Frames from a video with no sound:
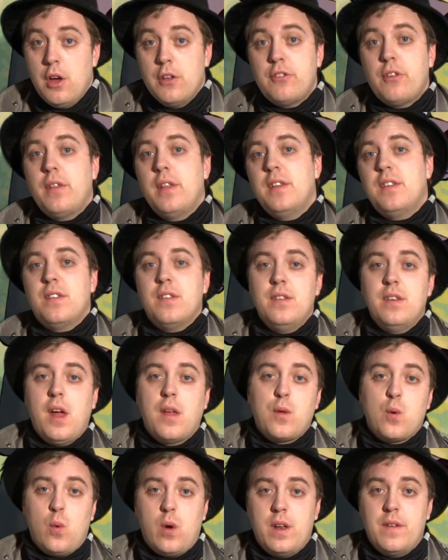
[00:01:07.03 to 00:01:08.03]
So this is
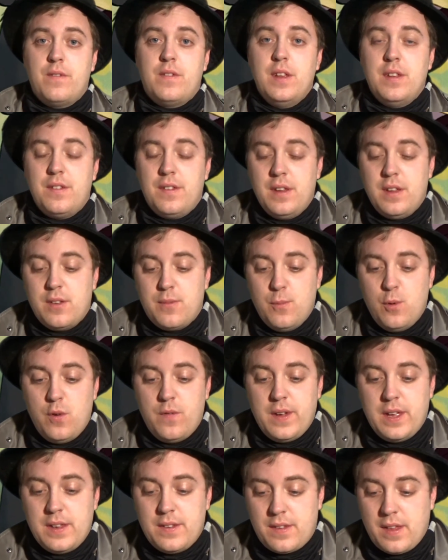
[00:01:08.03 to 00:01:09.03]
another one of Disney's
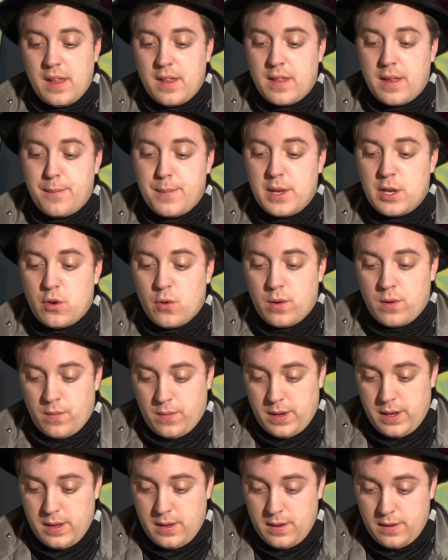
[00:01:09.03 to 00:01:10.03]
movies that they've been doing
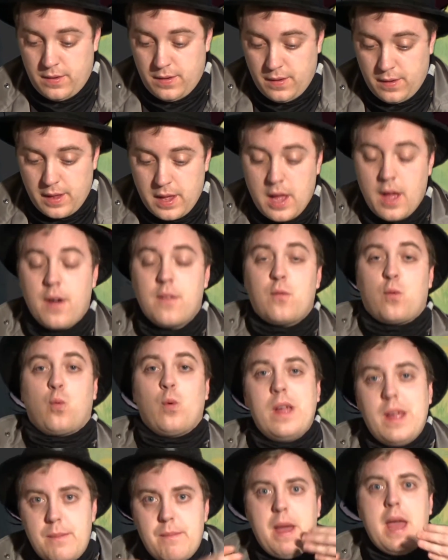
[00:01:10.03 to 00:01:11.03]
recently
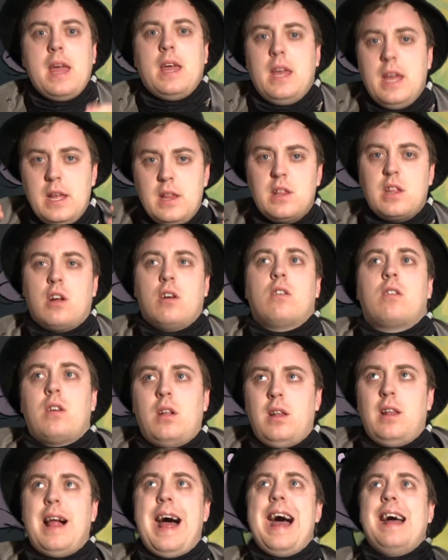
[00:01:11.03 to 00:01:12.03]
of remaking their
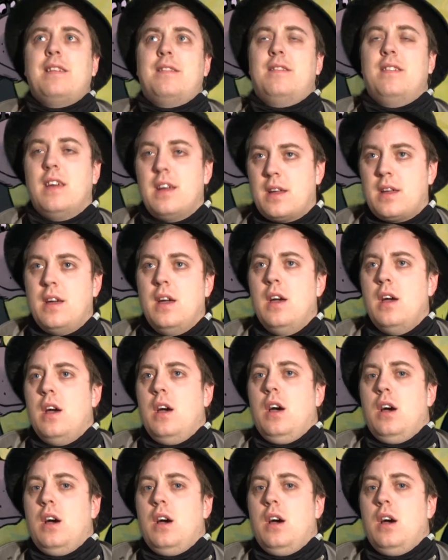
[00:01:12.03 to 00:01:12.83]
classic